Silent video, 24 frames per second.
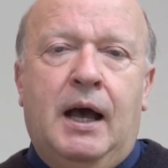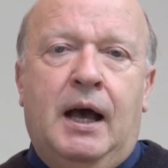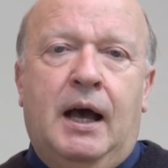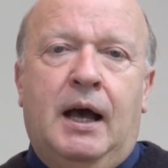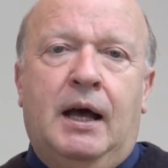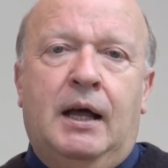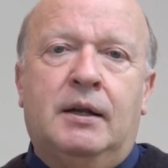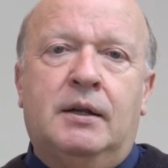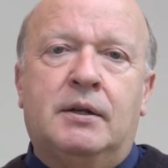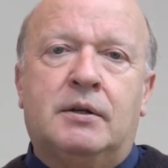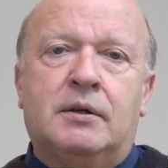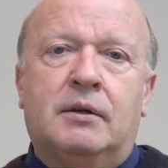
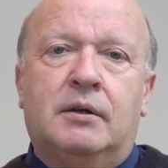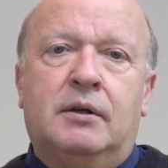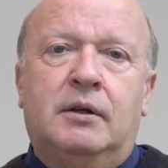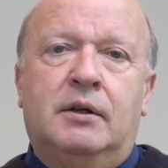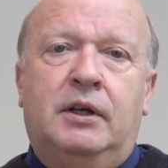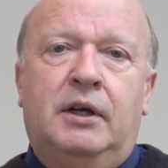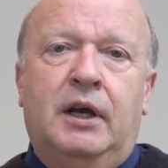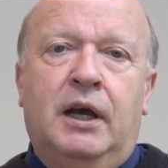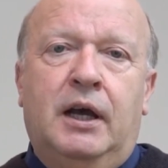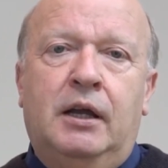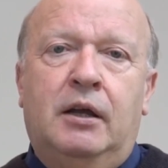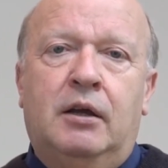And
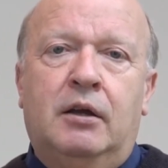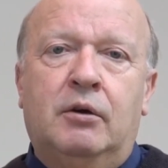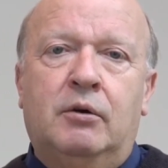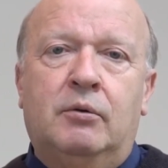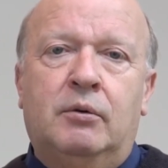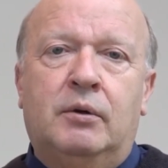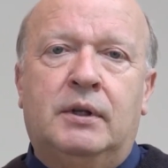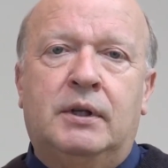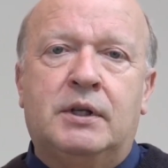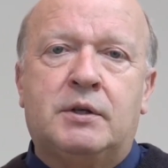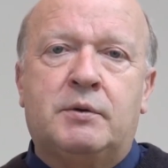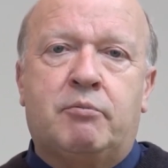
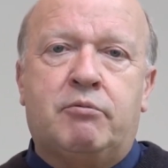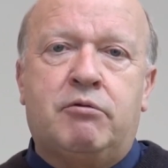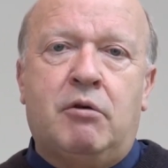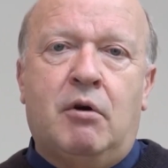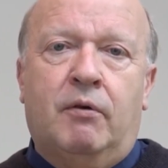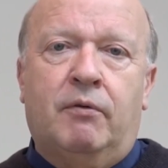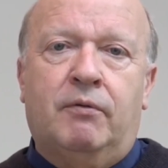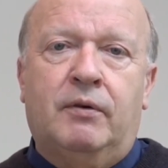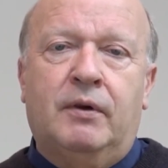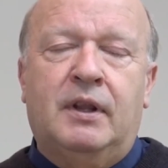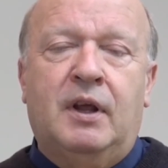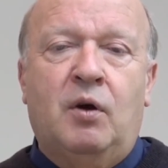Jehu and this
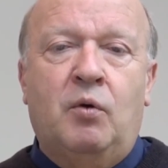prophet,